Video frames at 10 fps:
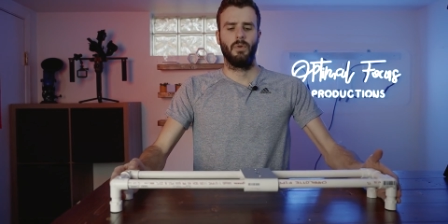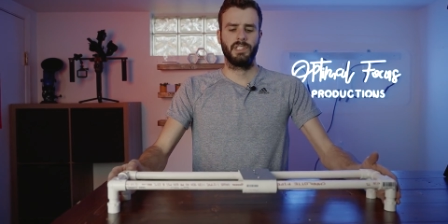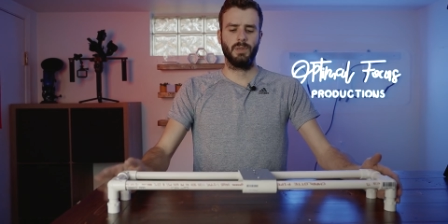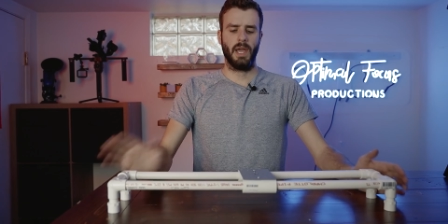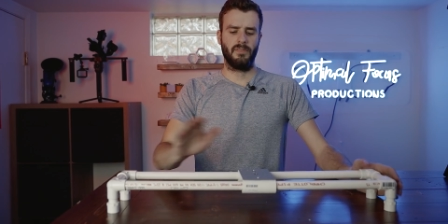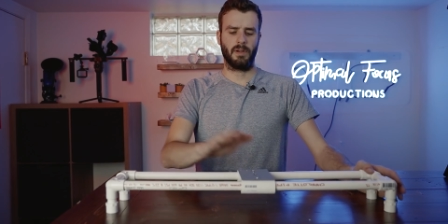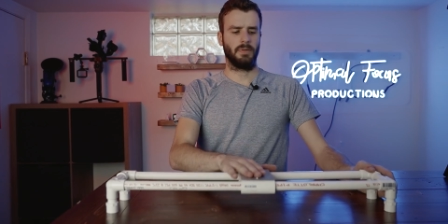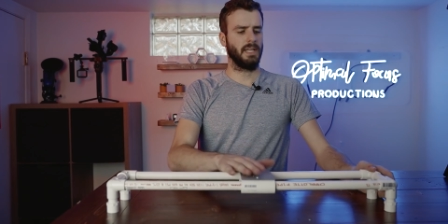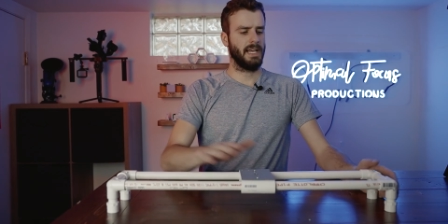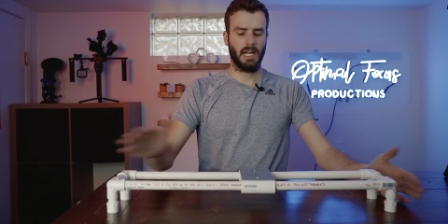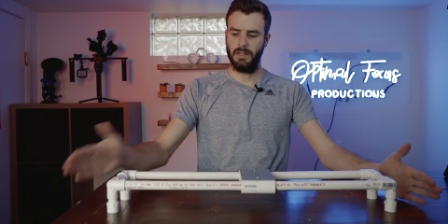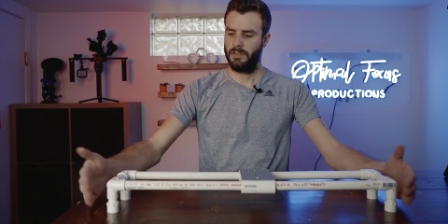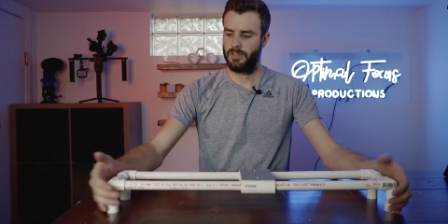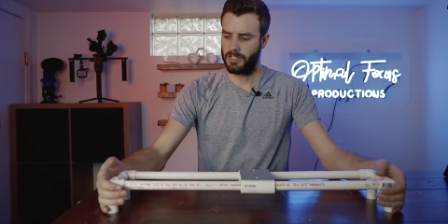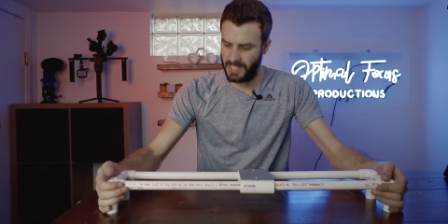Once you have your plate
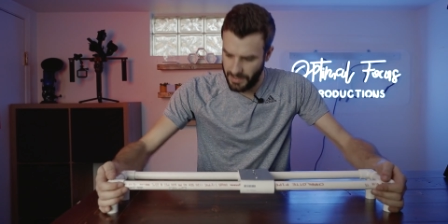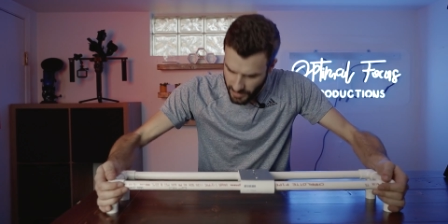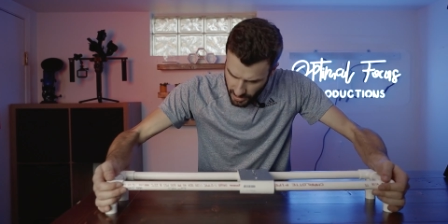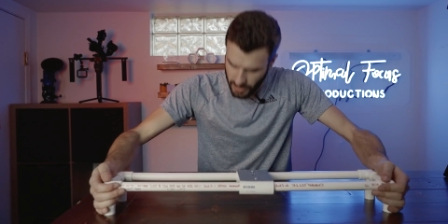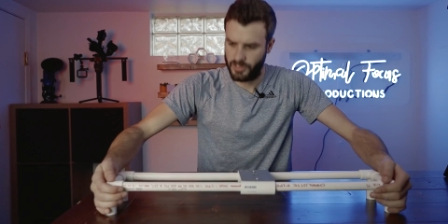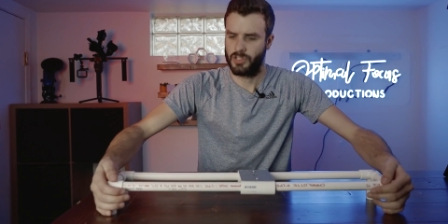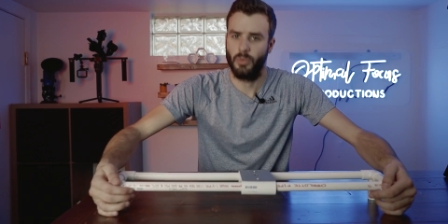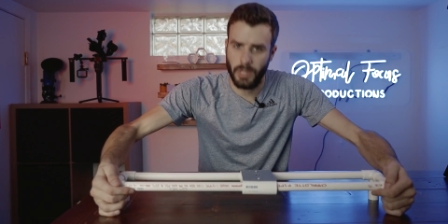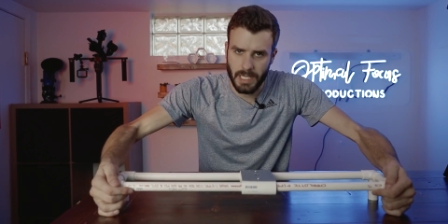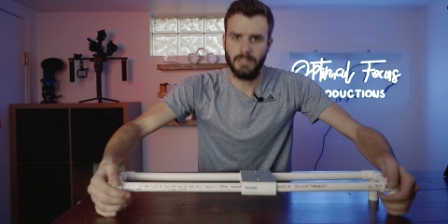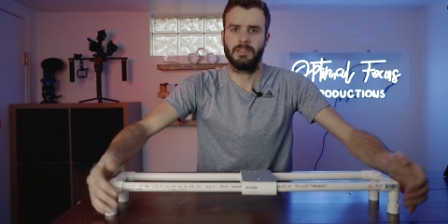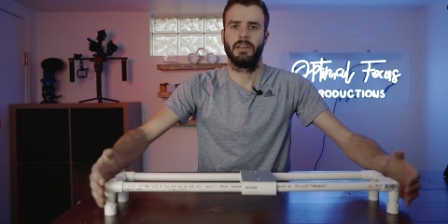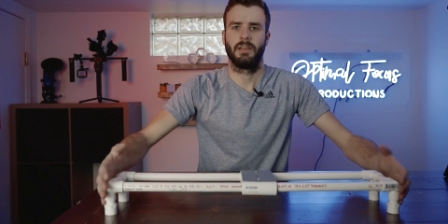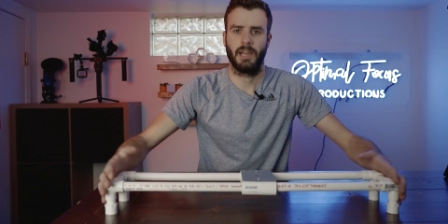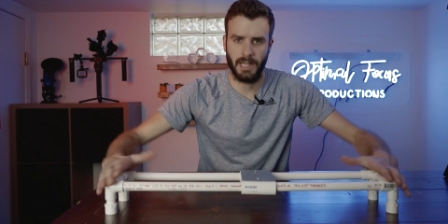on, just give it a good squeeze
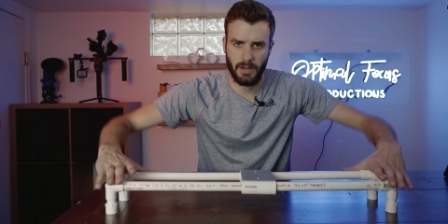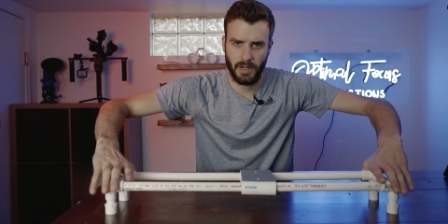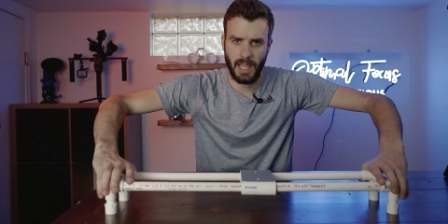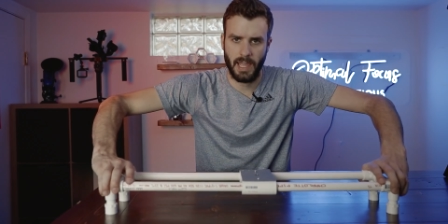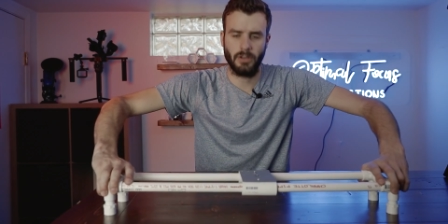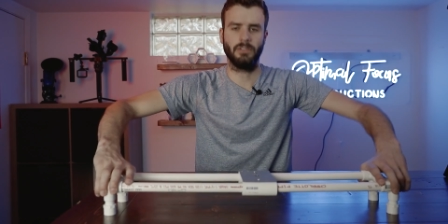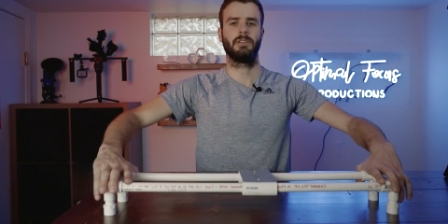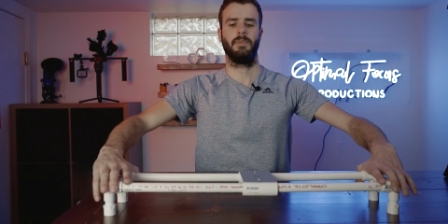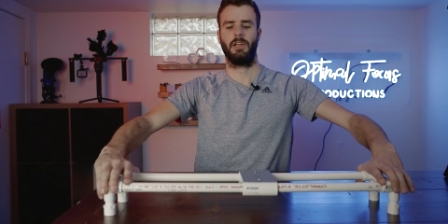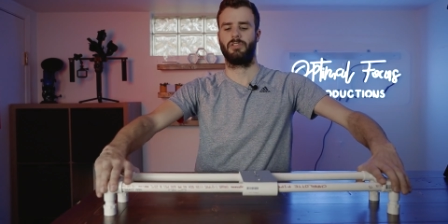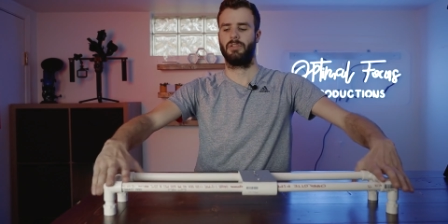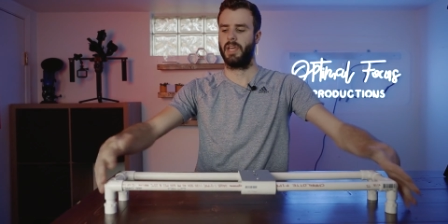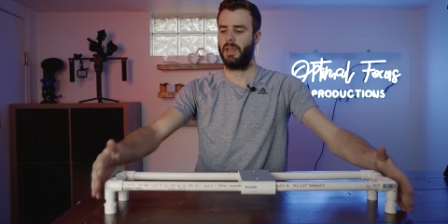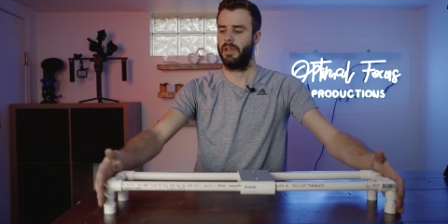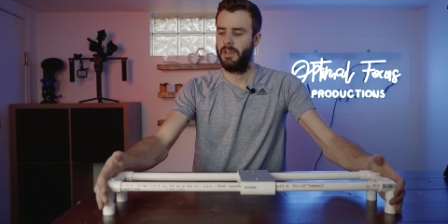on every angle to make sure
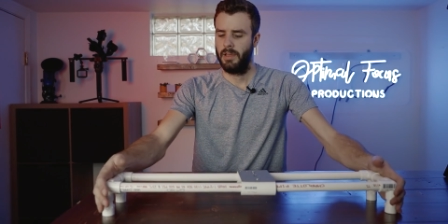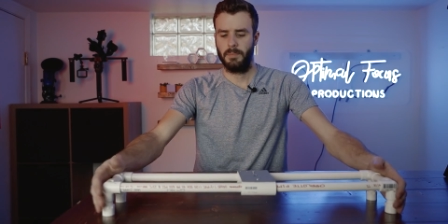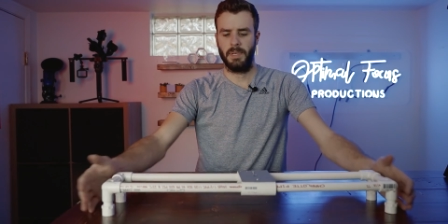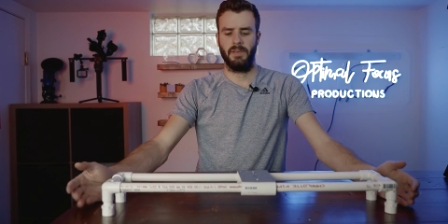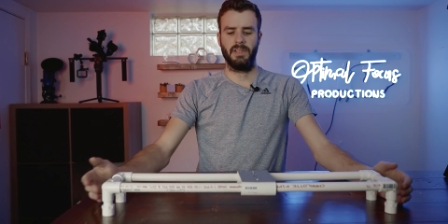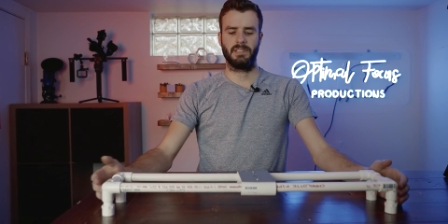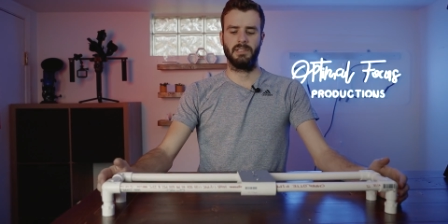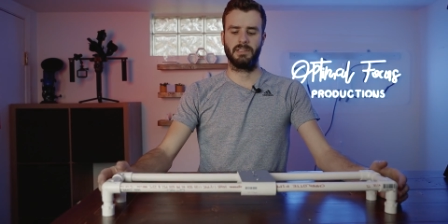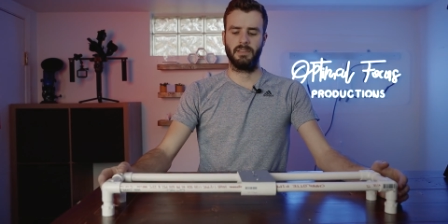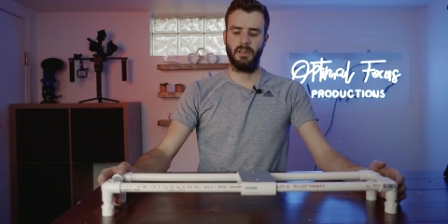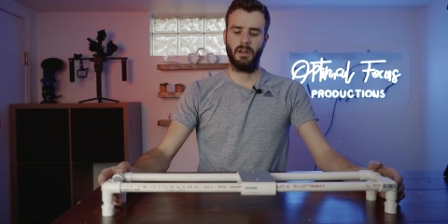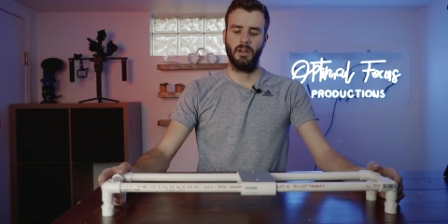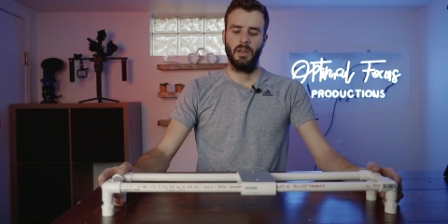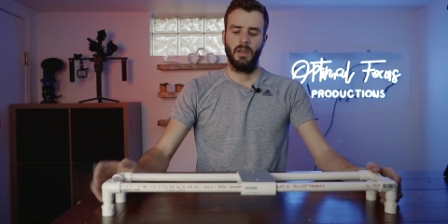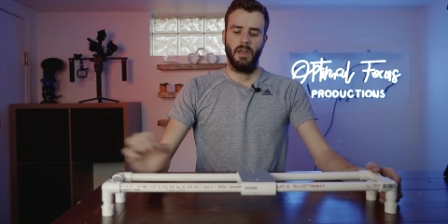that PVC is in there.